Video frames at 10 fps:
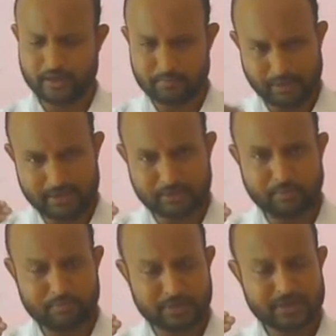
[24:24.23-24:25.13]
but the
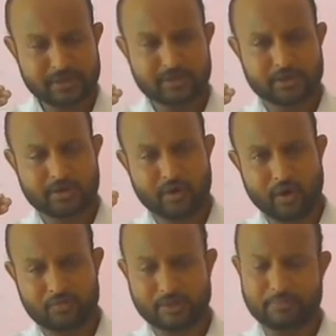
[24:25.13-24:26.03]
movement
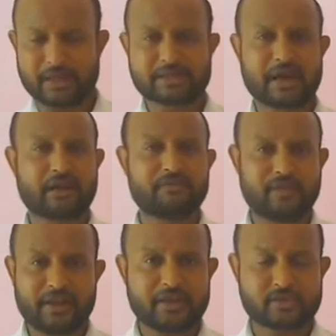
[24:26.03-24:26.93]
of the plants are
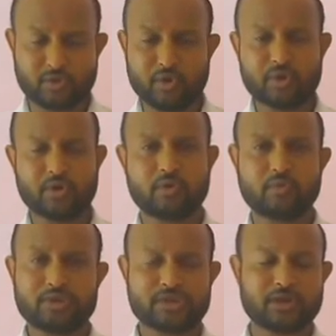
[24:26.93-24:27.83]
very slow,
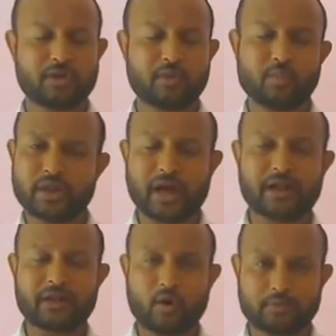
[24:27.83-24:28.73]
which we
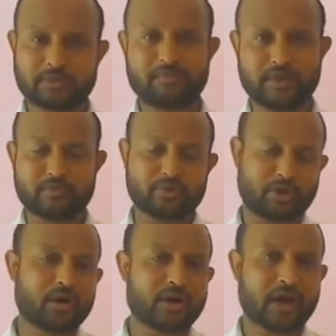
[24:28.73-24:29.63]
can't observe it with
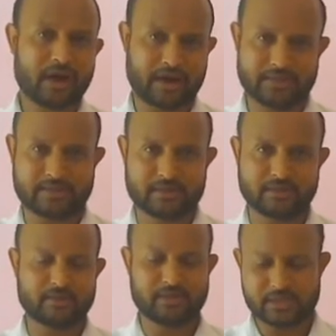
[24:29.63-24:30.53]
our eyes.
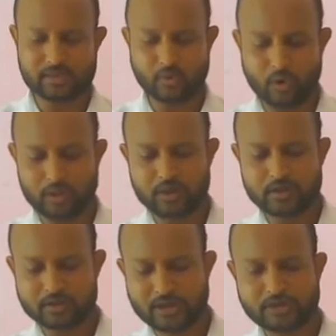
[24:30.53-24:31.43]
This is all
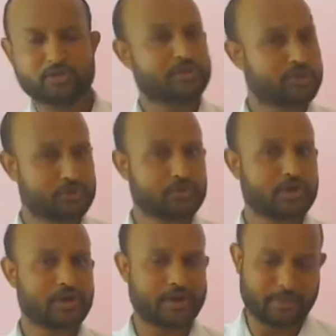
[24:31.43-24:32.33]
that you need to
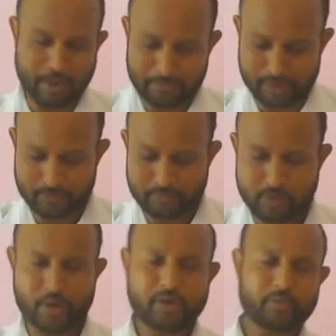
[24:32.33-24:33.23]
remember.
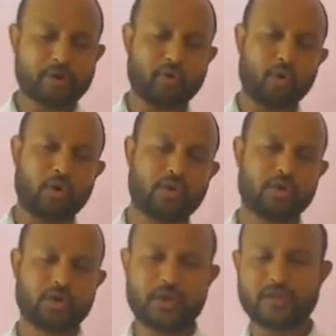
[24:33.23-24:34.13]
When you will go
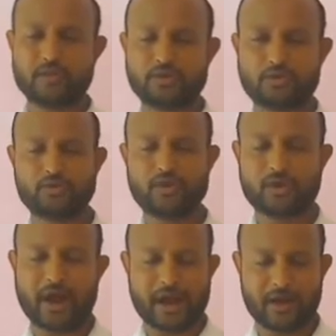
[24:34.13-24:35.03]
to
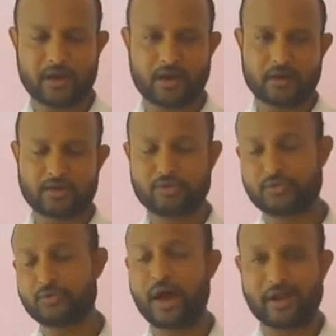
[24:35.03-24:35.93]
your
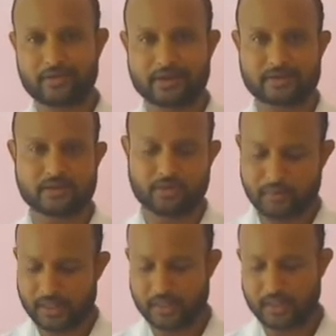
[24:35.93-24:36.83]
to higher classes, you
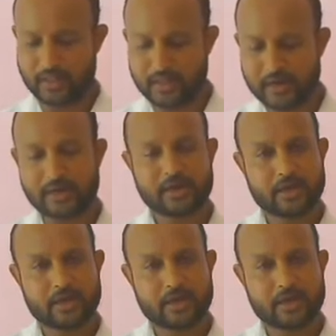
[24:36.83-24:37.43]
will learn